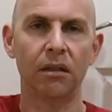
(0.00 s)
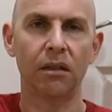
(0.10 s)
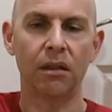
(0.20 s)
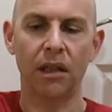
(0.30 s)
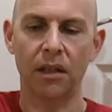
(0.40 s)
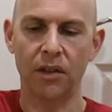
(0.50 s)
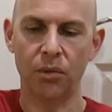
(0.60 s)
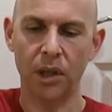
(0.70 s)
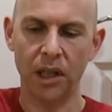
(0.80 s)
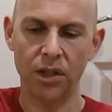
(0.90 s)
All right, this
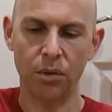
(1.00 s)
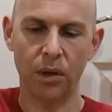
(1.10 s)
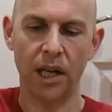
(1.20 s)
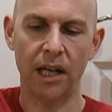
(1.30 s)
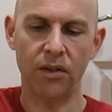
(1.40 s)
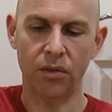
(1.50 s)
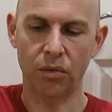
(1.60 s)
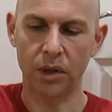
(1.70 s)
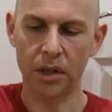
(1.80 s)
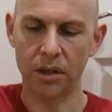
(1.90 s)
will get you a nice
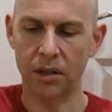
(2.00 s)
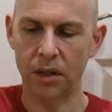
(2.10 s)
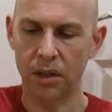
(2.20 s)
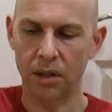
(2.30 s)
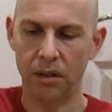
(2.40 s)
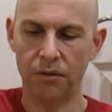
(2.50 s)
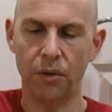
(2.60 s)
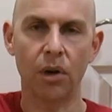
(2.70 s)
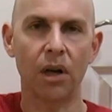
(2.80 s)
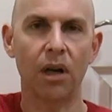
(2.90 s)
wrist,
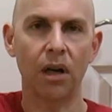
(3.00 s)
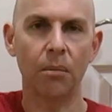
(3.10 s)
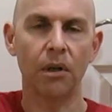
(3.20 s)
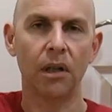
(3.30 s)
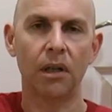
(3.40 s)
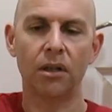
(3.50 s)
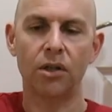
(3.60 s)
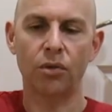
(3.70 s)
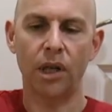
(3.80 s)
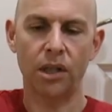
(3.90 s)
forearm
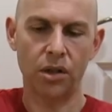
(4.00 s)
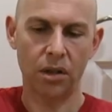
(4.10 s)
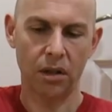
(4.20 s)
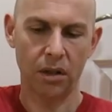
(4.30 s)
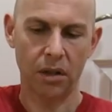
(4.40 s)
stretch.